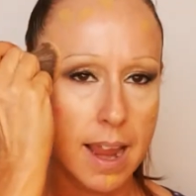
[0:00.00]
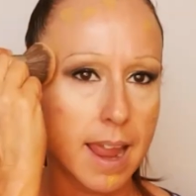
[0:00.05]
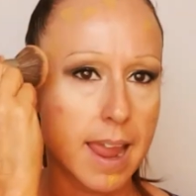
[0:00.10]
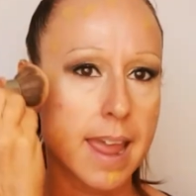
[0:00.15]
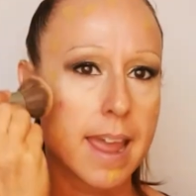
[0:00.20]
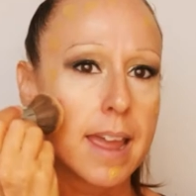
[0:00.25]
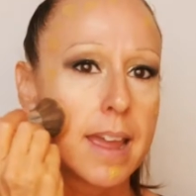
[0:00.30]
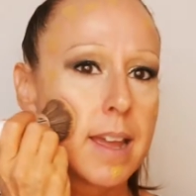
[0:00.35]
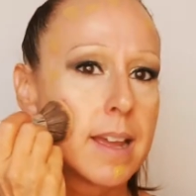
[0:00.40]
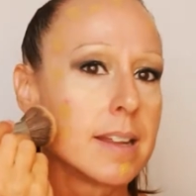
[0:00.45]

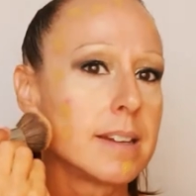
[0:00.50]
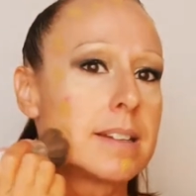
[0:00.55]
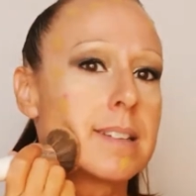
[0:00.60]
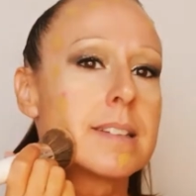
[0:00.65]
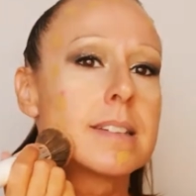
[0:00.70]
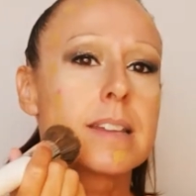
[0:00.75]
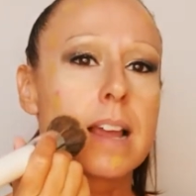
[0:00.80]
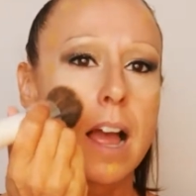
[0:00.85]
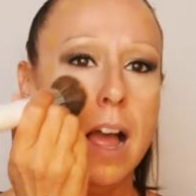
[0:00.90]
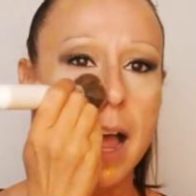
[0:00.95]

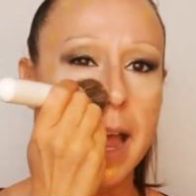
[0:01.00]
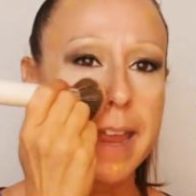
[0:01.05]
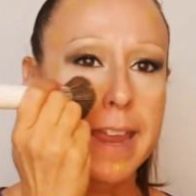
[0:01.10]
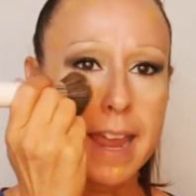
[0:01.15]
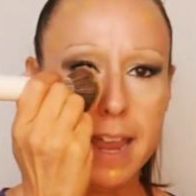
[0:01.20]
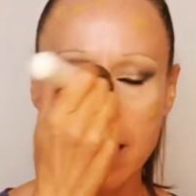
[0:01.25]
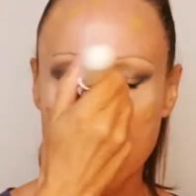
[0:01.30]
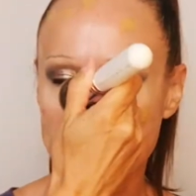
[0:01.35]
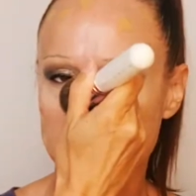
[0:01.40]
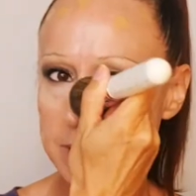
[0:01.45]
and I
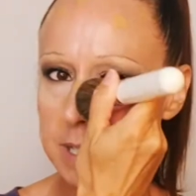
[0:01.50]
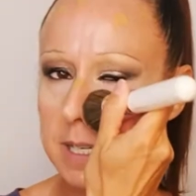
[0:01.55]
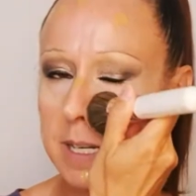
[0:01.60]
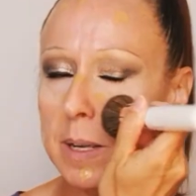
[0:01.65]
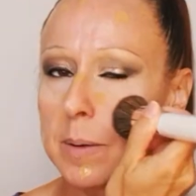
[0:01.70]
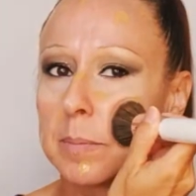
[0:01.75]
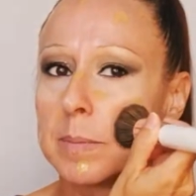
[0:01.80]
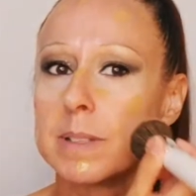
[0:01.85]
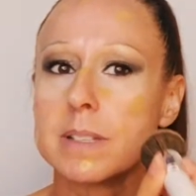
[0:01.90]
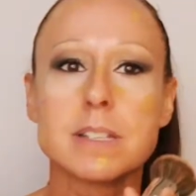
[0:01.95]
have
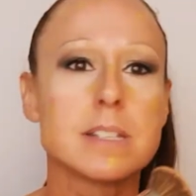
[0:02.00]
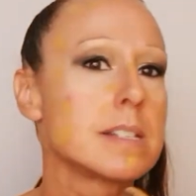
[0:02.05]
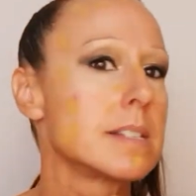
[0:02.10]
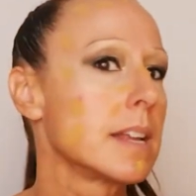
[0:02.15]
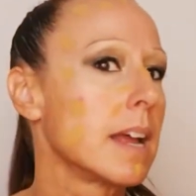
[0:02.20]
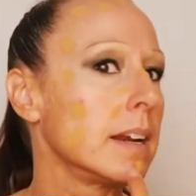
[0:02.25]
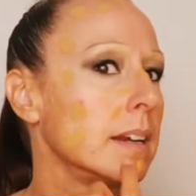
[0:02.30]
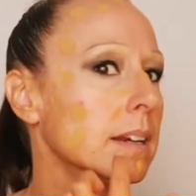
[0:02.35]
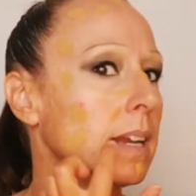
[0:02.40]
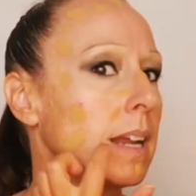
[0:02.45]
some
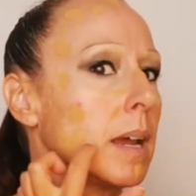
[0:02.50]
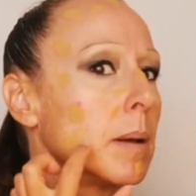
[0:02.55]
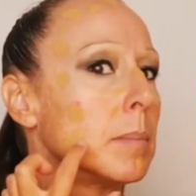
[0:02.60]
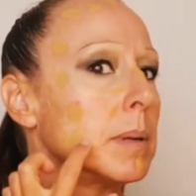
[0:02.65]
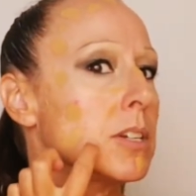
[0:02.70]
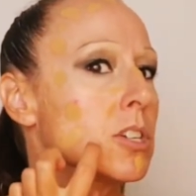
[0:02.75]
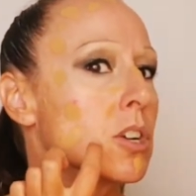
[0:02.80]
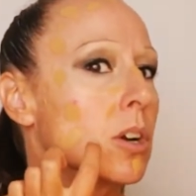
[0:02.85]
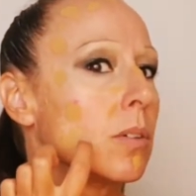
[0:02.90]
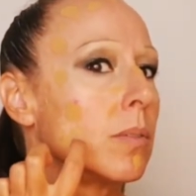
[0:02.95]
sun
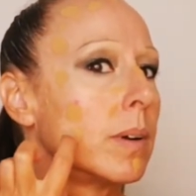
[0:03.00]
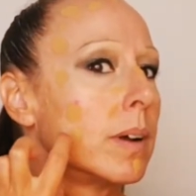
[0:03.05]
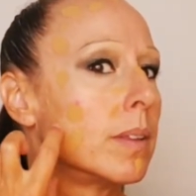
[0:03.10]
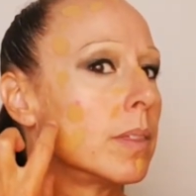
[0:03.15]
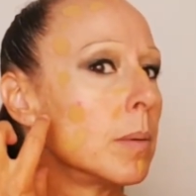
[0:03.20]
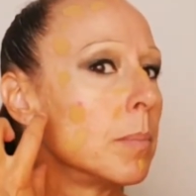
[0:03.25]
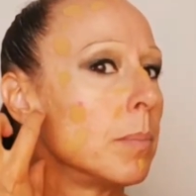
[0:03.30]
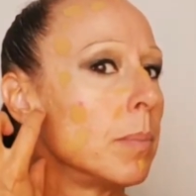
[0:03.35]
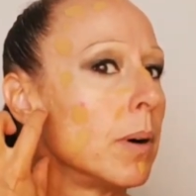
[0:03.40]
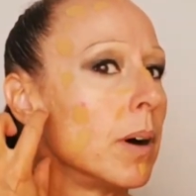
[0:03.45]
damage around
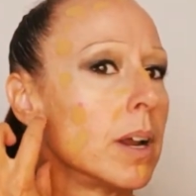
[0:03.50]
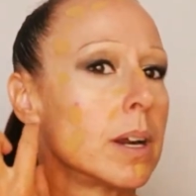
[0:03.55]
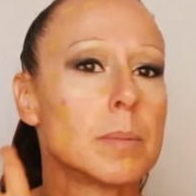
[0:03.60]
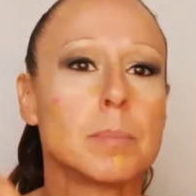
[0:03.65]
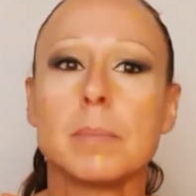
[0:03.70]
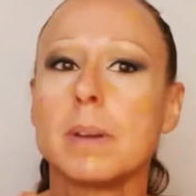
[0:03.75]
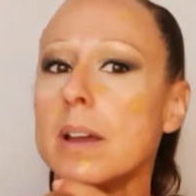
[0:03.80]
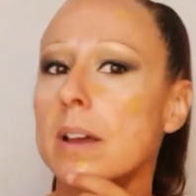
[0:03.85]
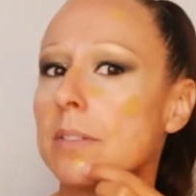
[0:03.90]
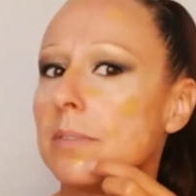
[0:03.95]
the bottom
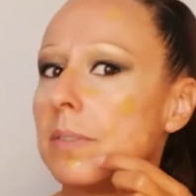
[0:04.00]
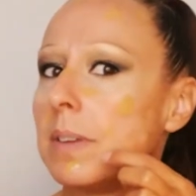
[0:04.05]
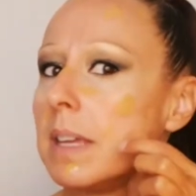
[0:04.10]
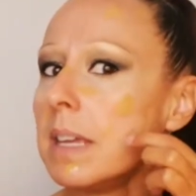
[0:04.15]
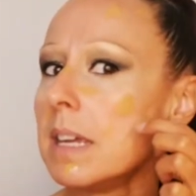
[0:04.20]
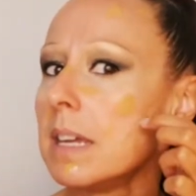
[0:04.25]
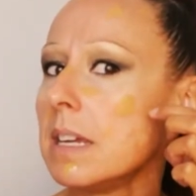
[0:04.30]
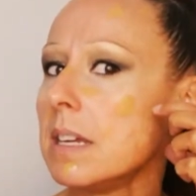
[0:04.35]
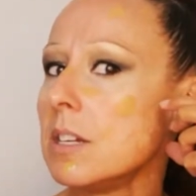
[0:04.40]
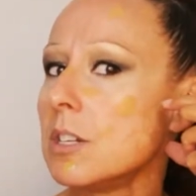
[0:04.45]
of
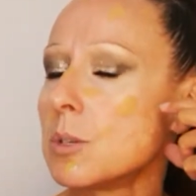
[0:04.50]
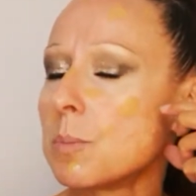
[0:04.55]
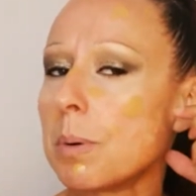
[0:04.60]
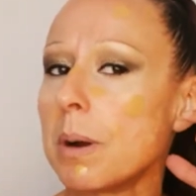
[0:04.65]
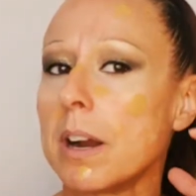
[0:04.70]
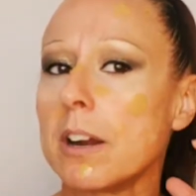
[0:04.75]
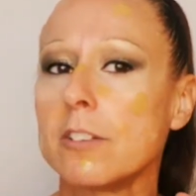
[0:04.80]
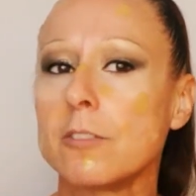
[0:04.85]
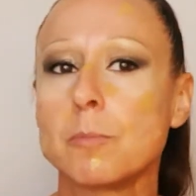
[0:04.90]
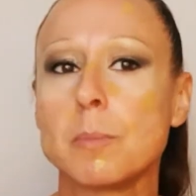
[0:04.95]
each
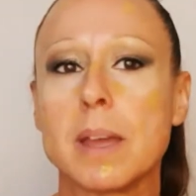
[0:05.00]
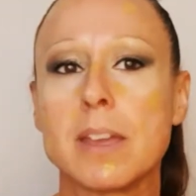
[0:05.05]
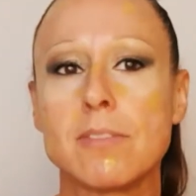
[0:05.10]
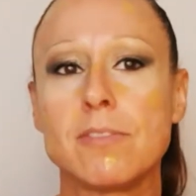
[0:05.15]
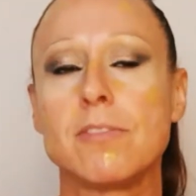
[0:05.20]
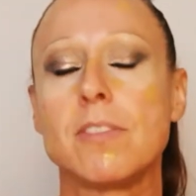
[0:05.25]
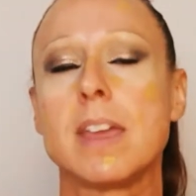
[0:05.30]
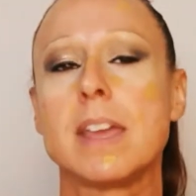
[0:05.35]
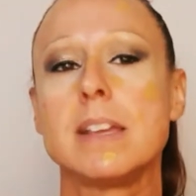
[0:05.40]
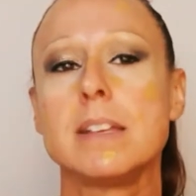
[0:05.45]
part of my
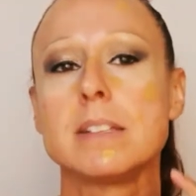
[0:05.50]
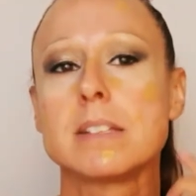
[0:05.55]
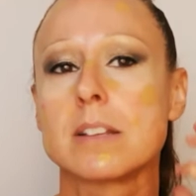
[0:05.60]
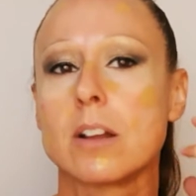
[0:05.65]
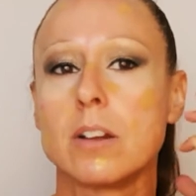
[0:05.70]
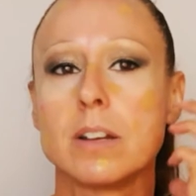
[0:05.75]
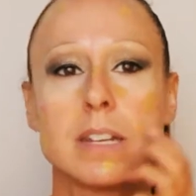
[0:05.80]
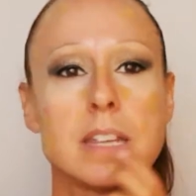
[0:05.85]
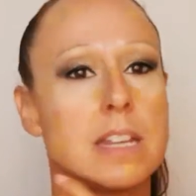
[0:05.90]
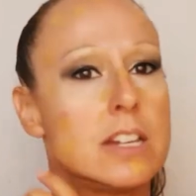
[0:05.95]
face
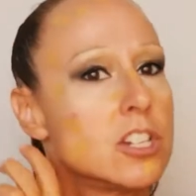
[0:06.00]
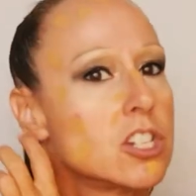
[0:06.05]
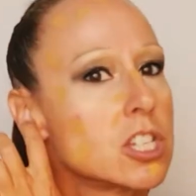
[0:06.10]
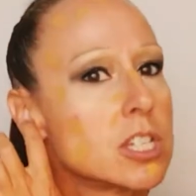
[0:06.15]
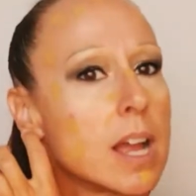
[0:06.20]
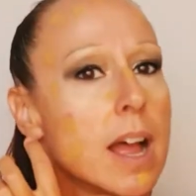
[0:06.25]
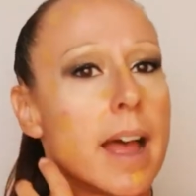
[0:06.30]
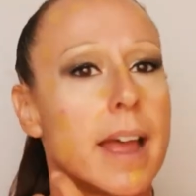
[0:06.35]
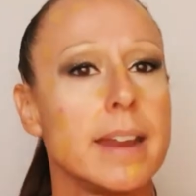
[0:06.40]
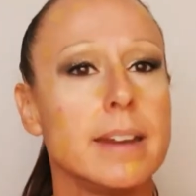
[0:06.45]
on each
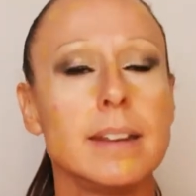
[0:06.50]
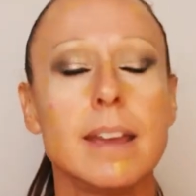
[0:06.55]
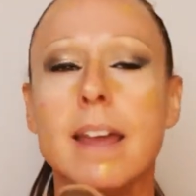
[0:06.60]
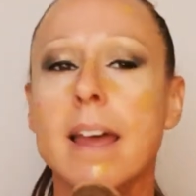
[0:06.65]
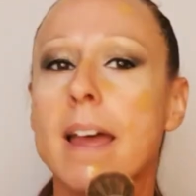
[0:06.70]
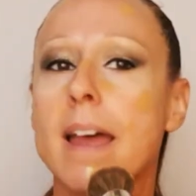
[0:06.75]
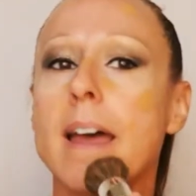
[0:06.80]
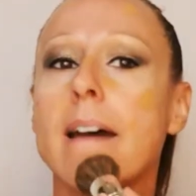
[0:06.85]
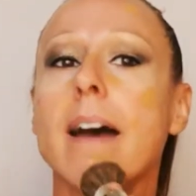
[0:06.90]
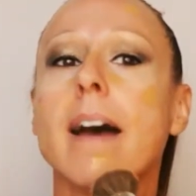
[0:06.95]
side.
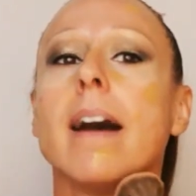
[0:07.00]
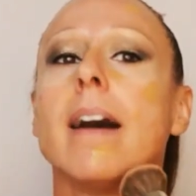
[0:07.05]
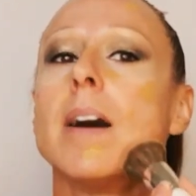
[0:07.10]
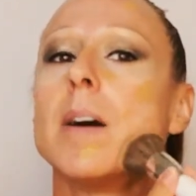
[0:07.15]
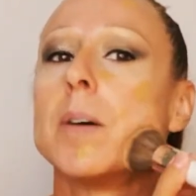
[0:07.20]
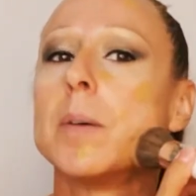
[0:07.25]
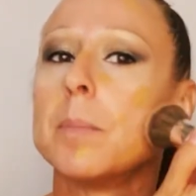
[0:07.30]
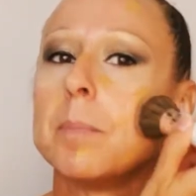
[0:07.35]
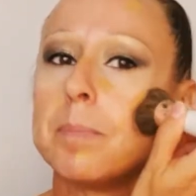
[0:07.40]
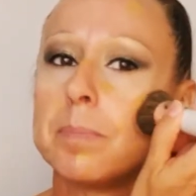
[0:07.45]

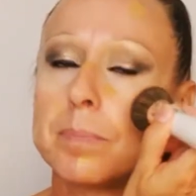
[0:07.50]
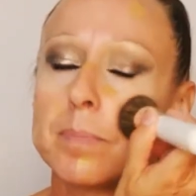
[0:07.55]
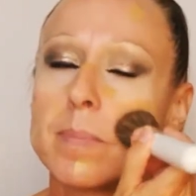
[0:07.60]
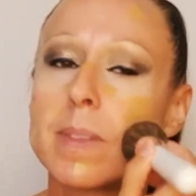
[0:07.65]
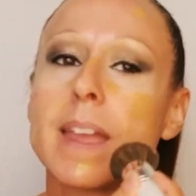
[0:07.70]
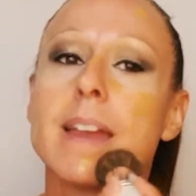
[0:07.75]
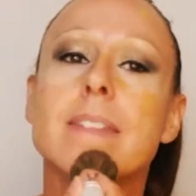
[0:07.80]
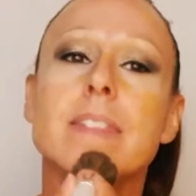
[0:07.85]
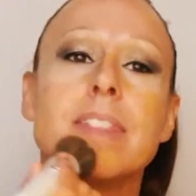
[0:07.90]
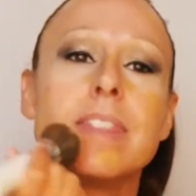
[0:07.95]

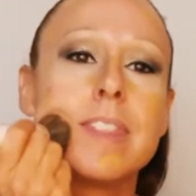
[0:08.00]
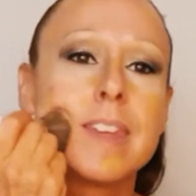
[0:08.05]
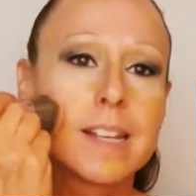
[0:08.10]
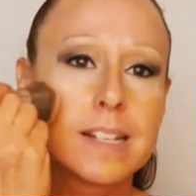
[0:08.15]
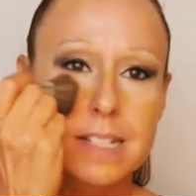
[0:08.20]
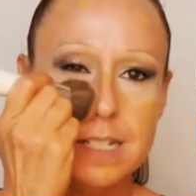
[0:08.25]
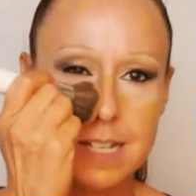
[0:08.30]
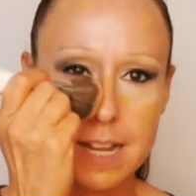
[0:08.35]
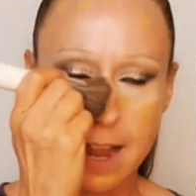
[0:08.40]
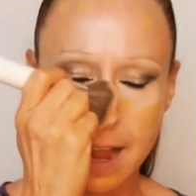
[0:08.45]

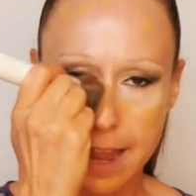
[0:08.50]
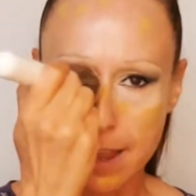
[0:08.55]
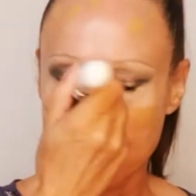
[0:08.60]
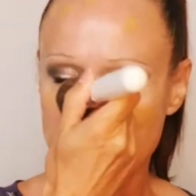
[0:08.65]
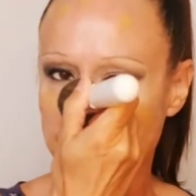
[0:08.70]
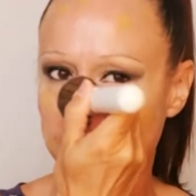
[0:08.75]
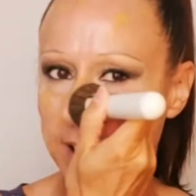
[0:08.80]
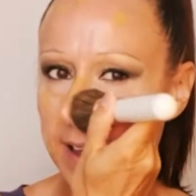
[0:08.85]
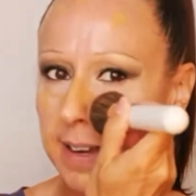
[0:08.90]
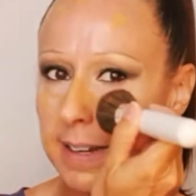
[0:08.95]
This I
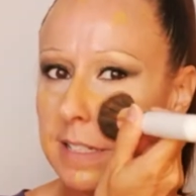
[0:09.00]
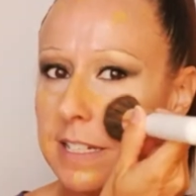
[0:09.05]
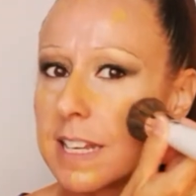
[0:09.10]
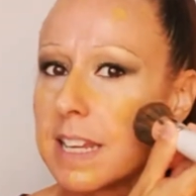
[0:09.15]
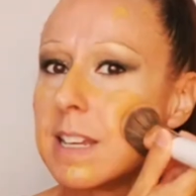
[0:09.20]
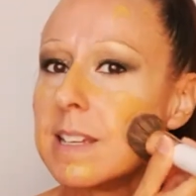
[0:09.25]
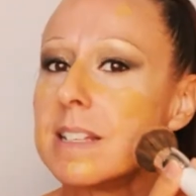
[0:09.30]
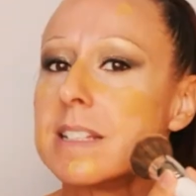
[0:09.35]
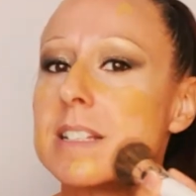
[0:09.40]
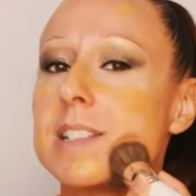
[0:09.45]
find
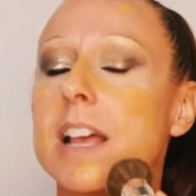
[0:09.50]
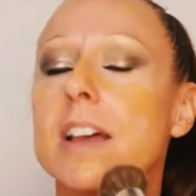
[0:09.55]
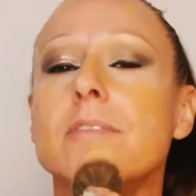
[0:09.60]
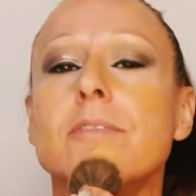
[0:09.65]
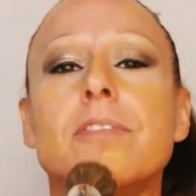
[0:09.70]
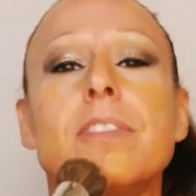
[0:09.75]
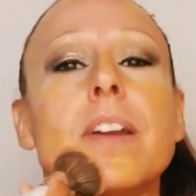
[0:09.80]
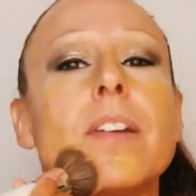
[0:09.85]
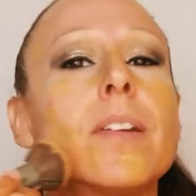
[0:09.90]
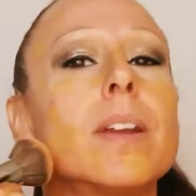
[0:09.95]
is
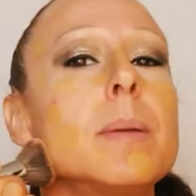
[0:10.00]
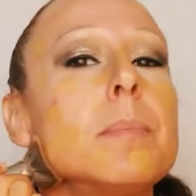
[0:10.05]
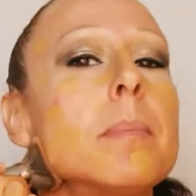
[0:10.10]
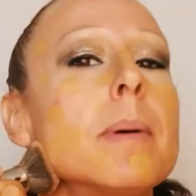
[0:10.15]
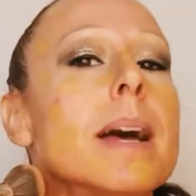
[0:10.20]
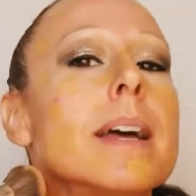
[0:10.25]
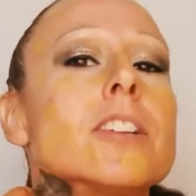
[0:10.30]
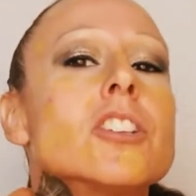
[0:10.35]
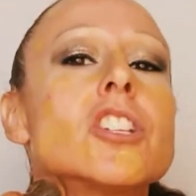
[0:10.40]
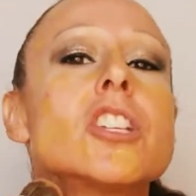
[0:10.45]
very
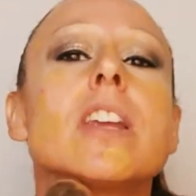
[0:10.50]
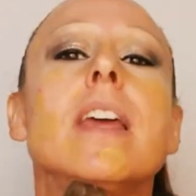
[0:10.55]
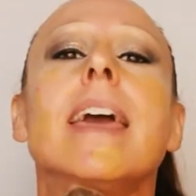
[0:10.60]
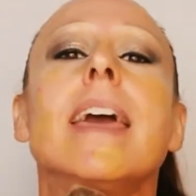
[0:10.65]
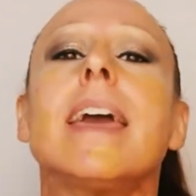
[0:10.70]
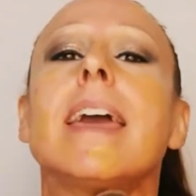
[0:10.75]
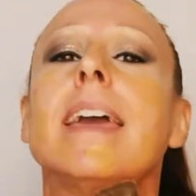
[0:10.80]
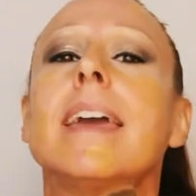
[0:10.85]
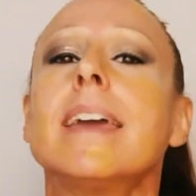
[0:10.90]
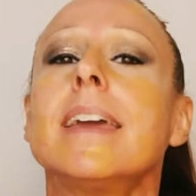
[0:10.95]
much
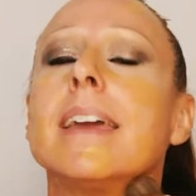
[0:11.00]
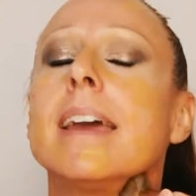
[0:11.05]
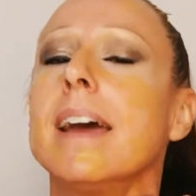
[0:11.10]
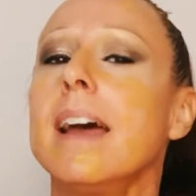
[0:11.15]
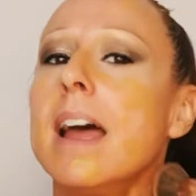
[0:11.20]
a